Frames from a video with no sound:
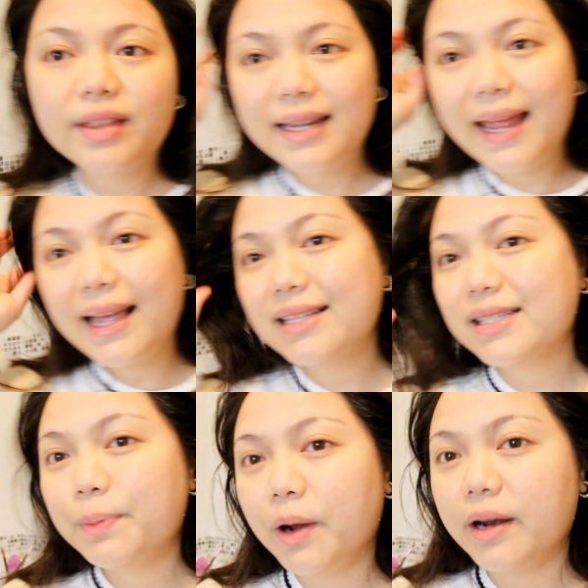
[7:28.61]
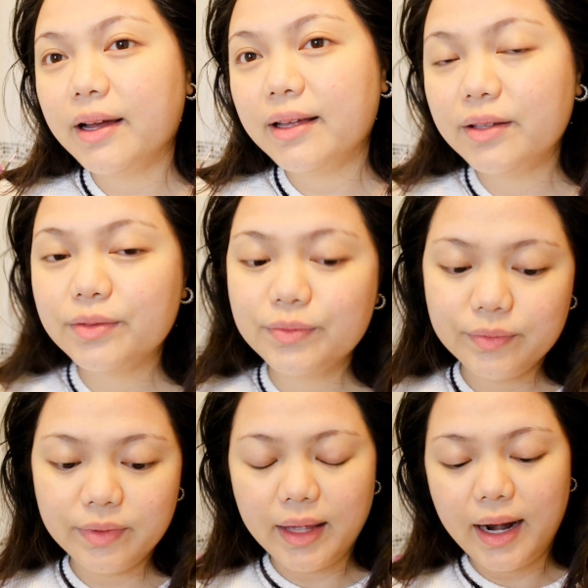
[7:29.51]
the next product
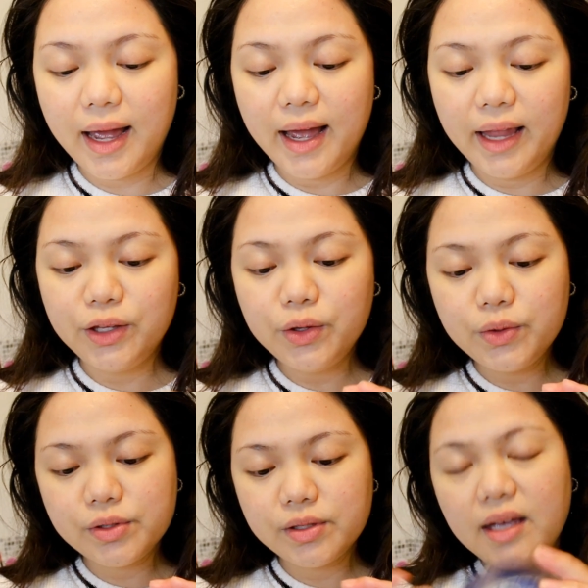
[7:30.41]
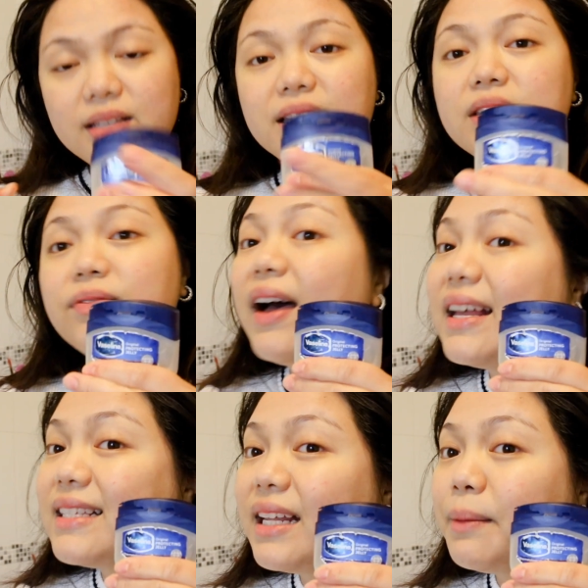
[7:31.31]
that I use is this
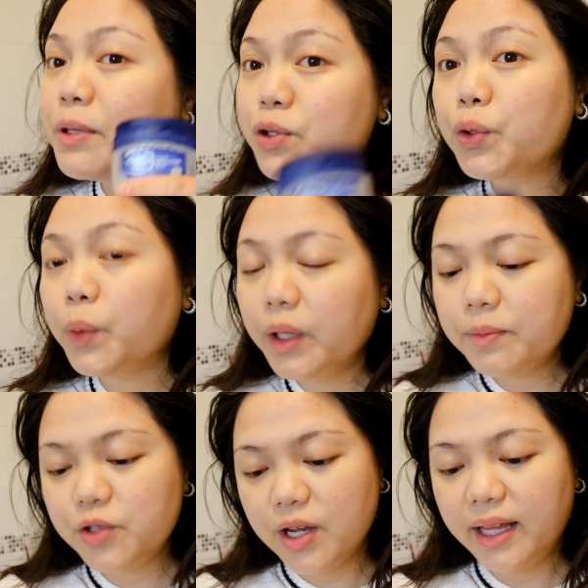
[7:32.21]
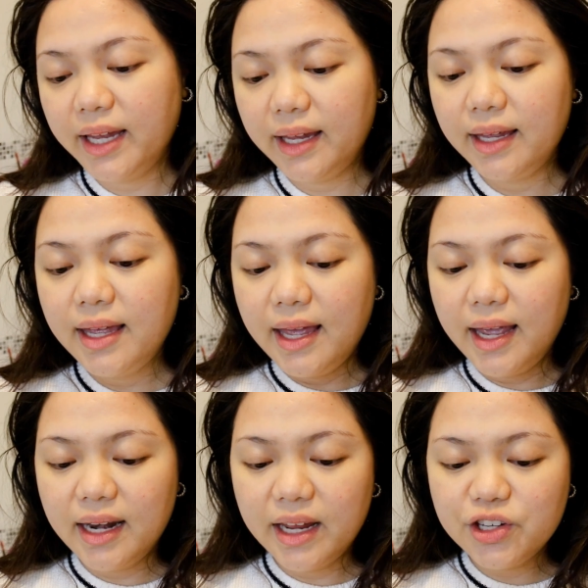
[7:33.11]
Vaseline Petroleum Jelly.
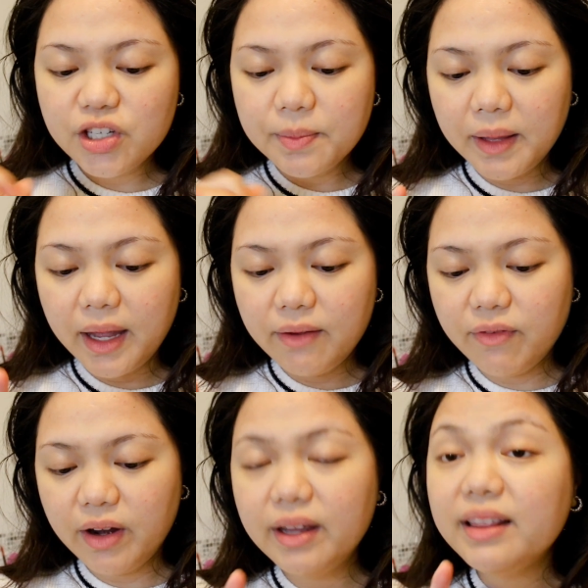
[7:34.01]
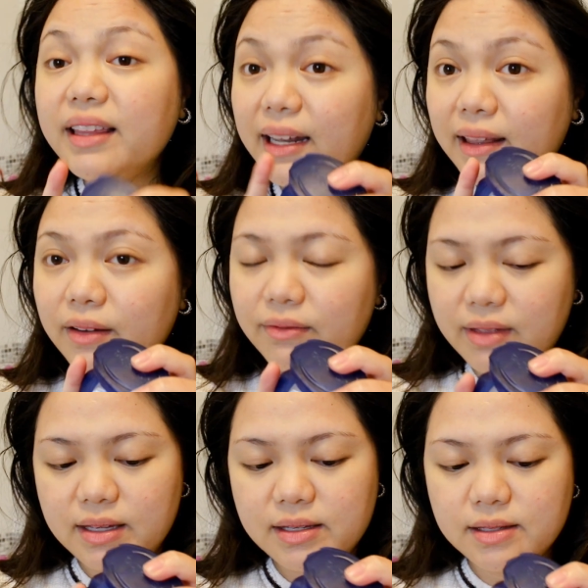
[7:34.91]
And I just apply very little of
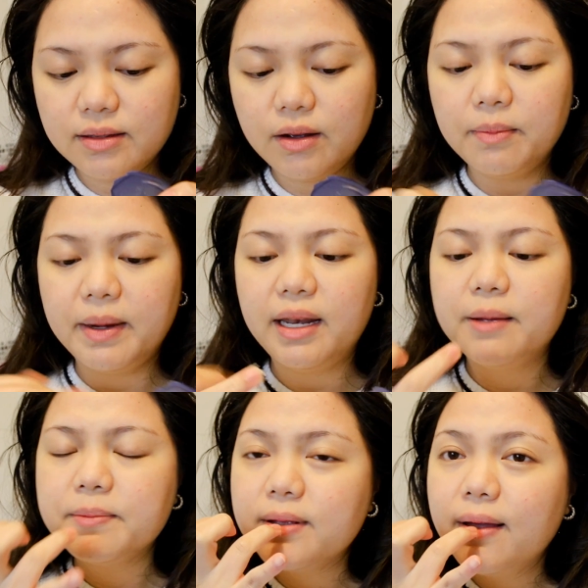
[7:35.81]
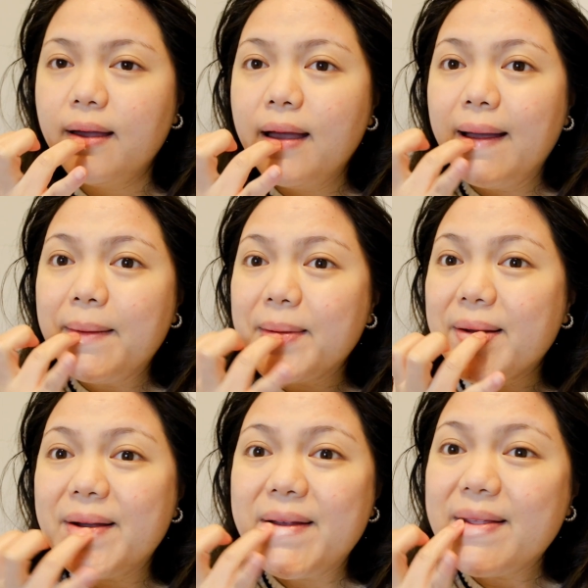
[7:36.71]
this on my lips
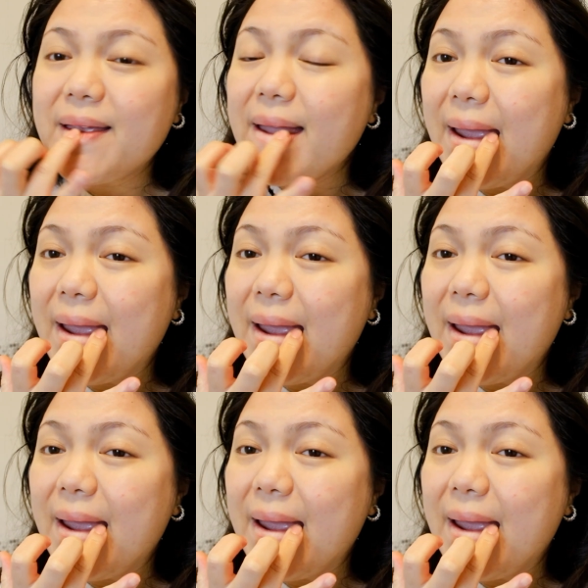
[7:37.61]
because